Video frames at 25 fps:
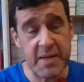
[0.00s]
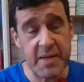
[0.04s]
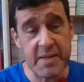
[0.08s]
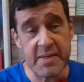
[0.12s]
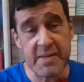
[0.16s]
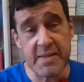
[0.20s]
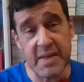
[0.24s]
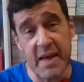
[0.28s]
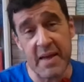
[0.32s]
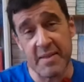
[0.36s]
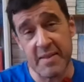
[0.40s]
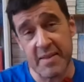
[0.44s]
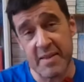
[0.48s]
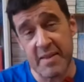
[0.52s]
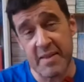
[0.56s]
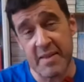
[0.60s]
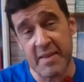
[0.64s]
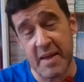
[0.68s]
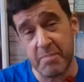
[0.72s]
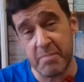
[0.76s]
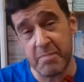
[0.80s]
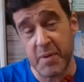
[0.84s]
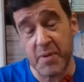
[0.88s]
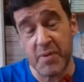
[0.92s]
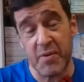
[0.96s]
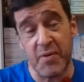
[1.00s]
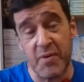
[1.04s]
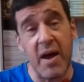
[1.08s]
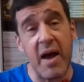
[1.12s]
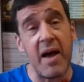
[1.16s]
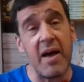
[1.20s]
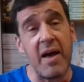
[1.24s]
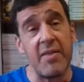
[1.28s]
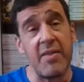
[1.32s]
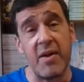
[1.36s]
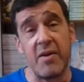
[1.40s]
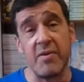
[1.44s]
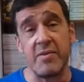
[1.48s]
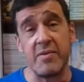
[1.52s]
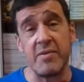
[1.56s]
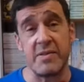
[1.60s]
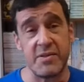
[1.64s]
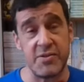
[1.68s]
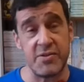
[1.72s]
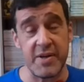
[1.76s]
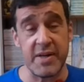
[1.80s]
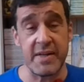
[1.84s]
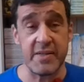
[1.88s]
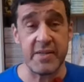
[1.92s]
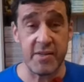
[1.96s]
but there are
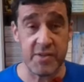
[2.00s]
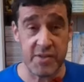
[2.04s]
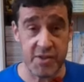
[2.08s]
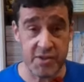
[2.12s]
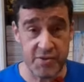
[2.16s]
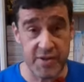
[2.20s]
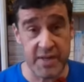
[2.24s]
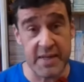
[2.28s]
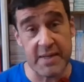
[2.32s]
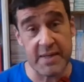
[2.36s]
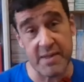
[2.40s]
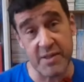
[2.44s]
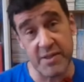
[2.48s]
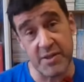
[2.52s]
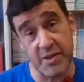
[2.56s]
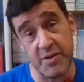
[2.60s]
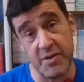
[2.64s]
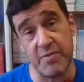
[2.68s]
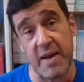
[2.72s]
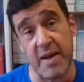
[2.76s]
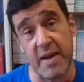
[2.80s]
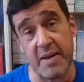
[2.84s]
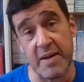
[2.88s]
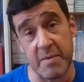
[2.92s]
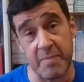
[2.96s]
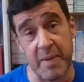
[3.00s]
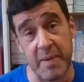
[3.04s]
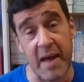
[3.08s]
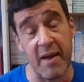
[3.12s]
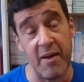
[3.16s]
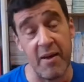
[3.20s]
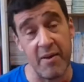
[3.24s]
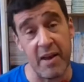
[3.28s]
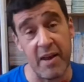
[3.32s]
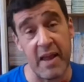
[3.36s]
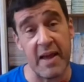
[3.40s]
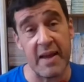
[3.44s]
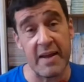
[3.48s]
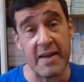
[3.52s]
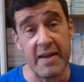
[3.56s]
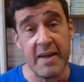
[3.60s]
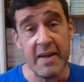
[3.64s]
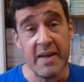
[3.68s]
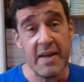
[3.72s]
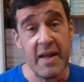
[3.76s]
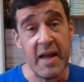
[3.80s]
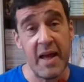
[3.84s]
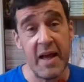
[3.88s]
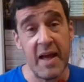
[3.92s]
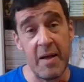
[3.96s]
those the streets that you read about, like
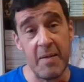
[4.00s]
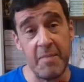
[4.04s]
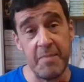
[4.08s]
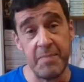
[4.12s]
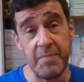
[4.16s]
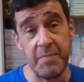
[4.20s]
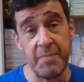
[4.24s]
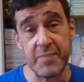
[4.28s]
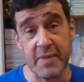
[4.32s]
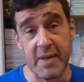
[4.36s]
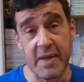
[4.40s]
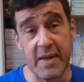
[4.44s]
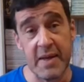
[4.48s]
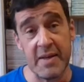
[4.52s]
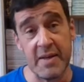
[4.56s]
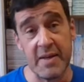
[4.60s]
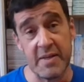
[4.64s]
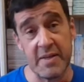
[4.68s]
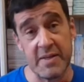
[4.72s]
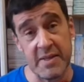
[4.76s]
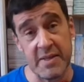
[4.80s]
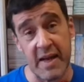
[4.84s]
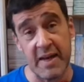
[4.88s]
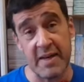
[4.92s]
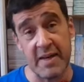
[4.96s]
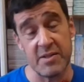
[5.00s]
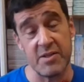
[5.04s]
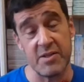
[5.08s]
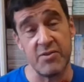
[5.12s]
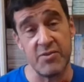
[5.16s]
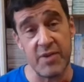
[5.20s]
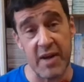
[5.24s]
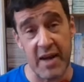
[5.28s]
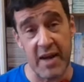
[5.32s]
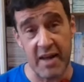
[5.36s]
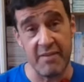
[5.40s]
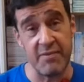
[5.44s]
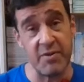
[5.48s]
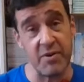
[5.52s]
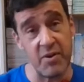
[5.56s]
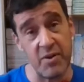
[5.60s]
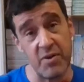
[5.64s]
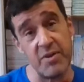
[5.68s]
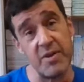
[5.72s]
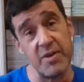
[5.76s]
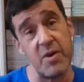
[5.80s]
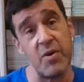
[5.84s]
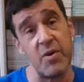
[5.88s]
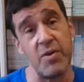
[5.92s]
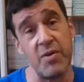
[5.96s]
Edith Sykes Drive and
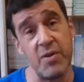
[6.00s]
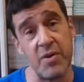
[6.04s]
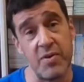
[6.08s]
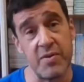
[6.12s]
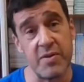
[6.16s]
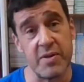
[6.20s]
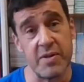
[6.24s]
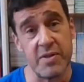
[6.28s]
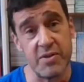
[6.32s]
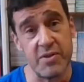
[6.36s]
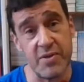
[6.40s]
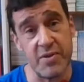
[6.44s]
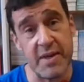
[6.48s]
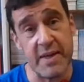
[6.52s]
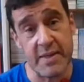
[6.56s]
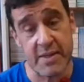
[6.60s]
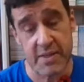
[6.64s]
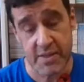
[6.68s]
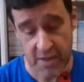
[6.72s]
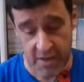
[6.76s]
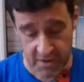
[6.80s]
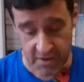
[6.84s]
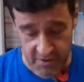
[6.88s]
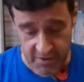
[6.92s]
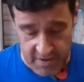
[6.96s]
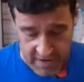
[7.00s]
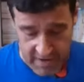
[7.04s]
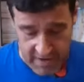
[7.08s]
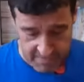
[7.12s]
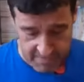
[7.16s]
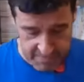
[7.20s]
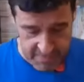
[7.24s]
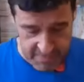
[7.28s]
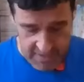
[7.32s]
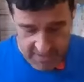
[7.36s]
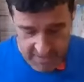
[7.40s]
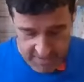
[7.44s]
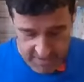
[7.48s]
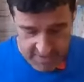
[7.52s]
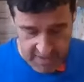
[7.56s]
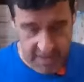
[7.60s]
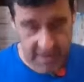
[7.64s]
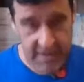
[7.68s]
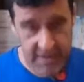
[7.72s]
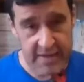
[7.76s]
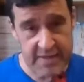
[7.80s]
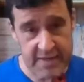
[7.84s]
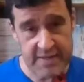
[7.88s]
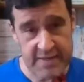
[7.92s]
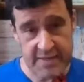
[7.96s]
all the other streets that
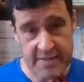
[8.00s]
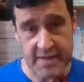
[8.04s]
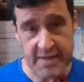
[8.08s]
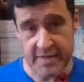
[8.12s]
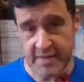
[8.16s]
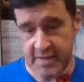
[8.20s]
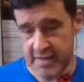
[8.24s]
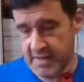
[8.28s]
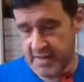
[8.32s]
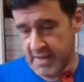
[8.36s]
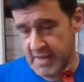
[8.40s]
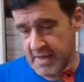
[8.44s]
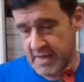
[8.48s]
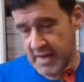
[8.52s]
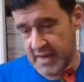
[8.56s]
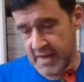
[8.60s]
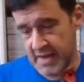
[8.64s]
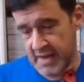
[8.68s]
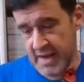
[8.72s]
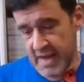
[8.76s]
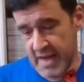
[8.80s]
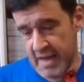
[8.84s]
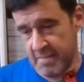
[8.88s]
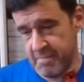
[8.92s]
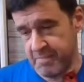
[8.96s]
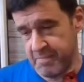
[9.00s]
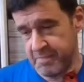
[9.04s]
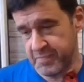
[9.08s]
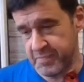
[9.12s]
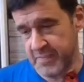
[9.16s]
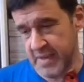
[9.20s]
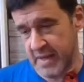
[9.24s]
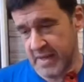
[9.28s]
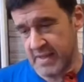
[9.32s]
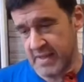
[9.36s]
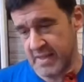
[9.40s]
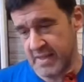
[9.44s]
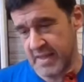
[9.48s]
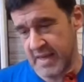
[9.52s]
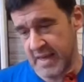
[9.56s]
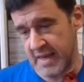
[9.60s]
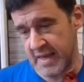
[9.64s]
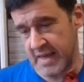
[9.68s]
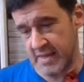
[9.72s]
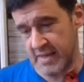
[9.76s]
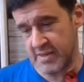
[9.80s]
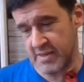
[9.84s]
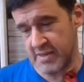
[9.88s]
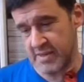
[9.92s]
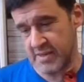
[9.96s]
are listed in
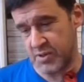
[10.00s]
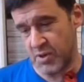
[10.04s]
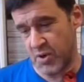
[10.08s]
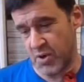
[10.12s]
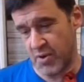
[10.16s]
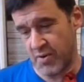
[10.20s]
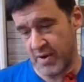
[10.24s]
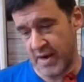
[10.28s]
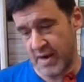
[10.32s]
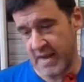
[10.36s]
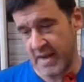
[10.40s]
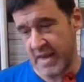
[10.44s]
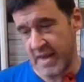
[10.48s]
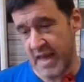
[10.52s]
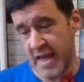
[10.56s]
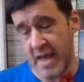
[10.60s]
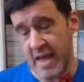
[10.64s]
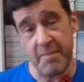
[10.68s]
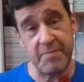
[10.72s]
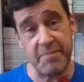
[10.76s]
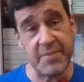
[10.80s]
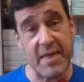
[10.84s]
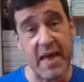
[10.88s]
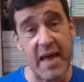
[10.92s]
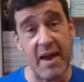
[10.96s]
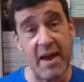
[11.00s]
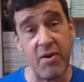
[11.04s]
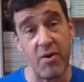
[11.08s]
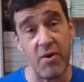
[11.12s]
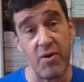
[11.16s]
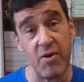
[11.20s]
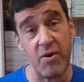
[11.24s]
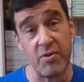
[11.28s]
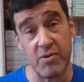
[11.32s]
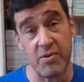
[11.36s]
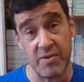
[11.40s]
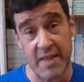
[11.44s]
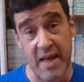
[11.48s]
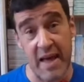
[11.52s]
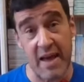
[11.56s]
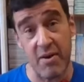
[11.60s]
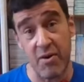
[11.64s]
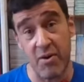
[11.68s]
the story. They're all